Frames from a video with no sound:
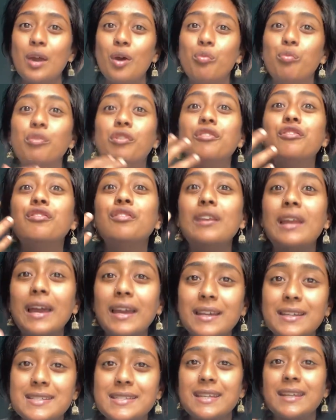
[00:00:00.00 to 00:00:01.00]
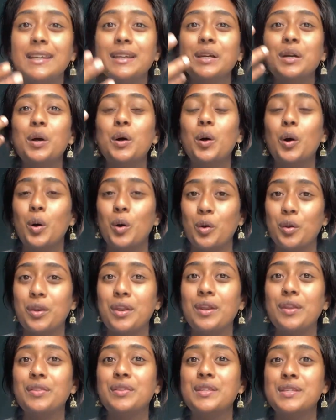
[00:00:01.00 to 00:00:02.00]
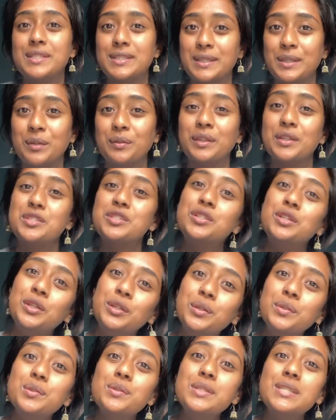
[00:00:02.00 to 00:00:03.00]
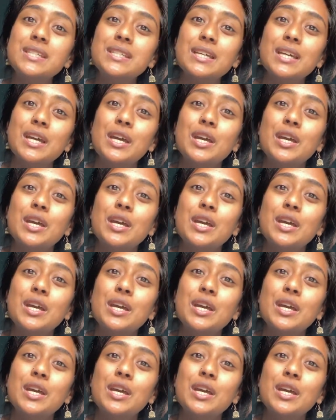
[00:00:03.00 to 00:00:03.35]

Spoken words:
reflecting on the skill that's used.